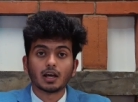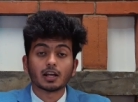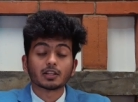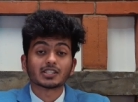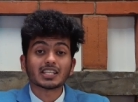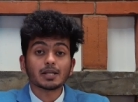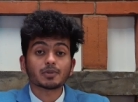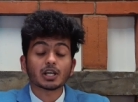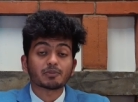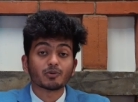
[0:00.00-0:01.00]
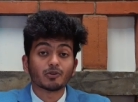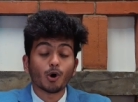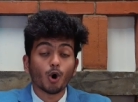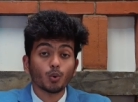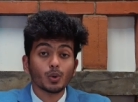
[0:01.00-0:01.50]
and at the same time you will
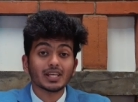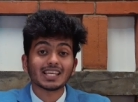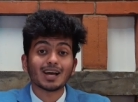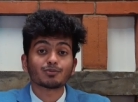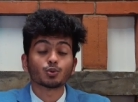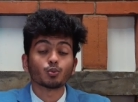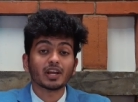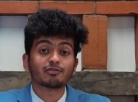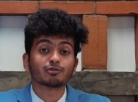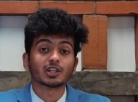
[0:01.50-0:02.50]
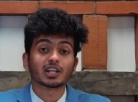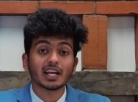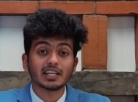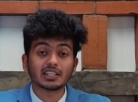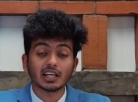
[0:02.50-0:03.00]
always have to wait for the
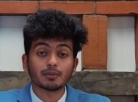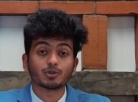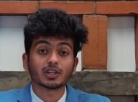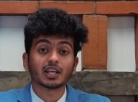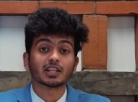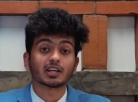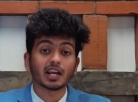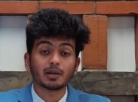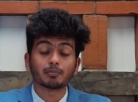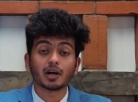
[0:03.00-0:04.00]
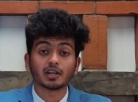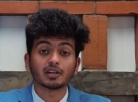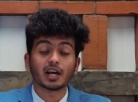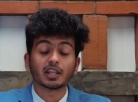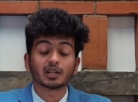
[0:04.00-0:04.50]
right time to get the right
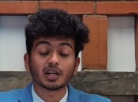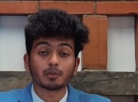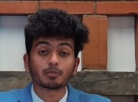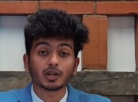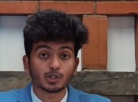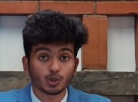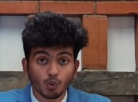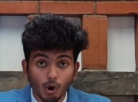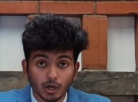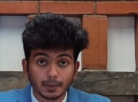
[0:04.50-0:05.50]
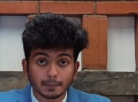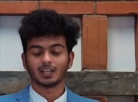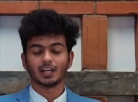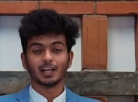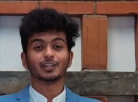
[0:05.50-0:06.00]
buyer at the right price you want.
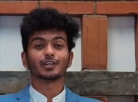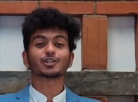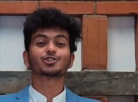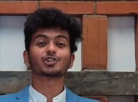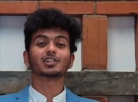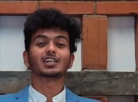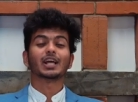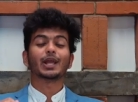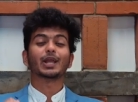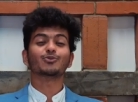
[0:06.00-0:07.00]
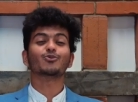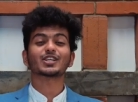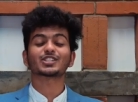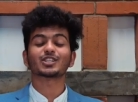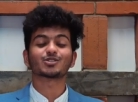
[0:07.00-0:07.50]
In a nutshell,
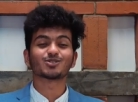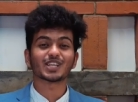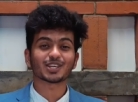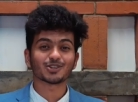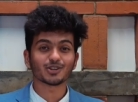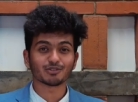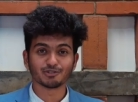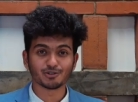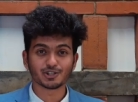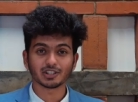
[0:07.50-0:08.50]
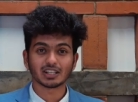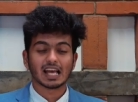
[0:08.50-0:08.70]
invest to secure your future